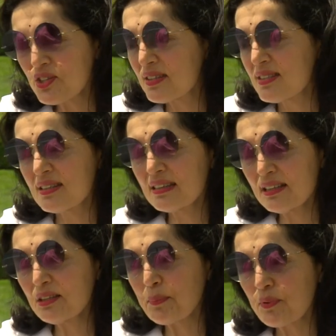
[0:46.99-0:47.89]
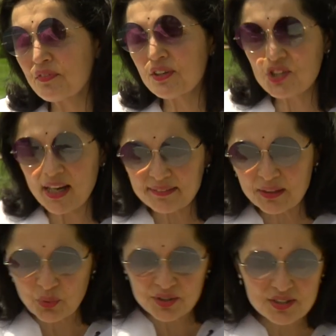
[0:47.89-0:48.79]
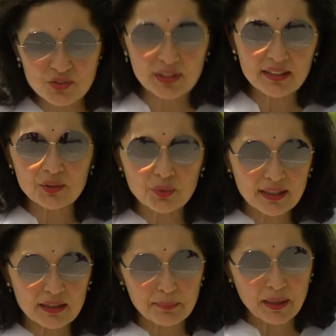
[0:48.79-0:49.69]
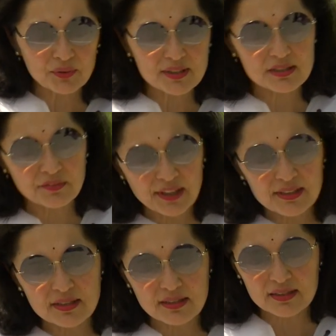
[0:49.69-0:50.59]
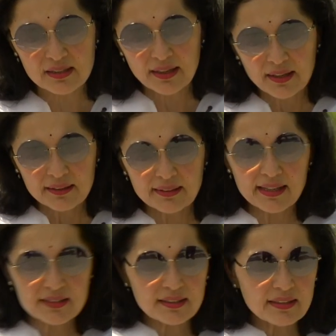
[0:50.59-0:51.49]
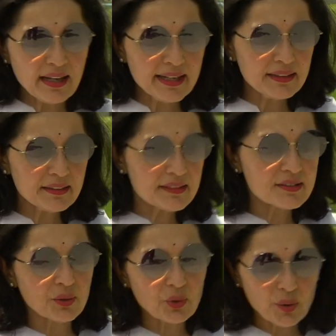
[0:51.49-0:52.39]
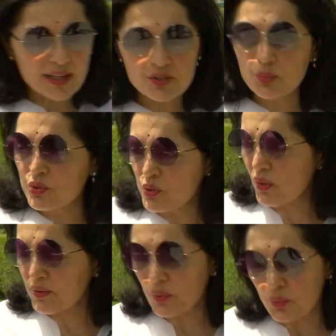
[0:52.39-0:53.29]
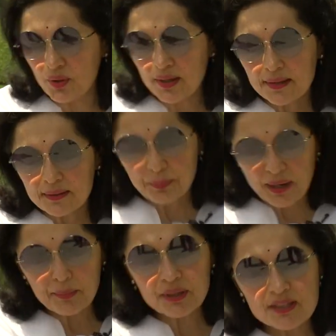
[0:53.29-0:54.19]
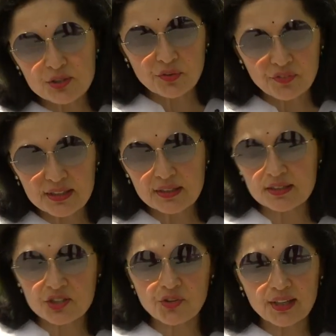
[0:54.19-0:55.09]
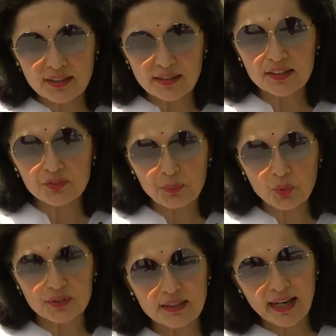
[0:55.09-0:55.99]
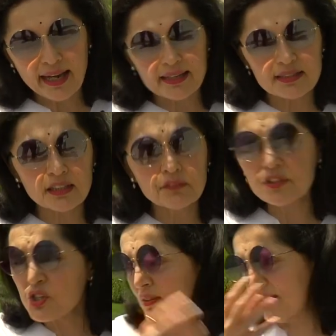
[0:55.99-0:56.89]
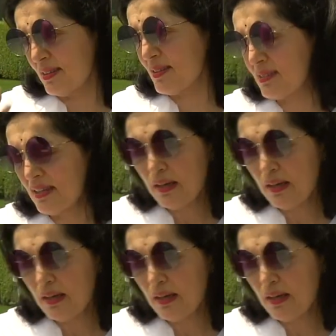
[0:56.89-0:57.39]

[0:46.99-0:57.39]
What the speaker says: It is indeed a privilege. I think what is really unique about this event is that 9 years ago, as you would all know, the Prime Minister of India, Sri Narendra Modi, had envisioned this.